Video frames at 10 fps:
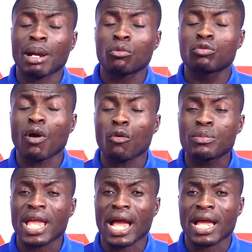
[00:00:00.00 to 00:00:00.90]
Mahmoud
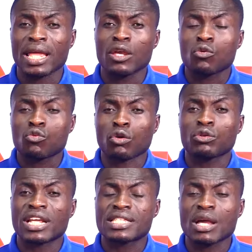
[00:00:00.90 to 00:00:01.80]
Bawumia, one
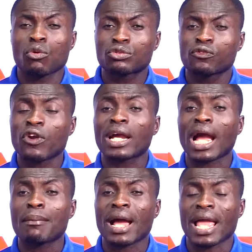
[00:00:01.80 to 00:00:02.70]
known as a wood to
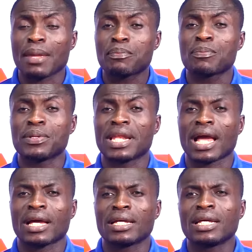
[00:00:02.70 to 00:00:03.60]
Francama, and
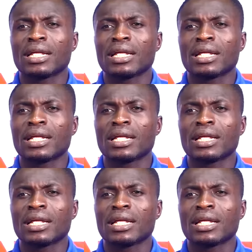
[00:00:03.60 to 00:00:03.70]
Pipina,